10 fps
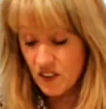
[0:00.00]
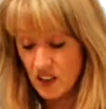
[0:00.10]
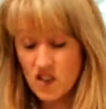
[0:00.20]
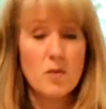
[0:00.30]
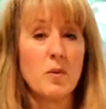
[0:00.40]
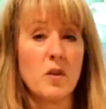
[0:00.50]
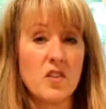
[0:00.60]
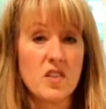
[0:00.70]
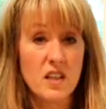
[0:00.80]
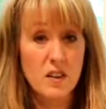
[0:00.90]

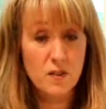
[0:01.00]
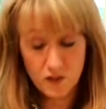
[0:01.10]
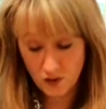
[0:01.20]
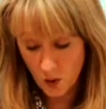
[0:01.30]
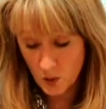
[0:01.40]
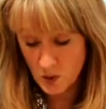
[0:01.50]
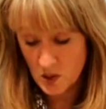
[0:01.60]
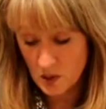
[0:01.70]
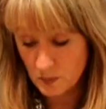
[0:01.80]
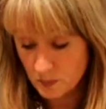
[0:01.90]
vegetables still
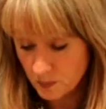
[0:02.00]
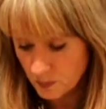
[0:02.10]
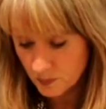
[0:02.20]
frozen.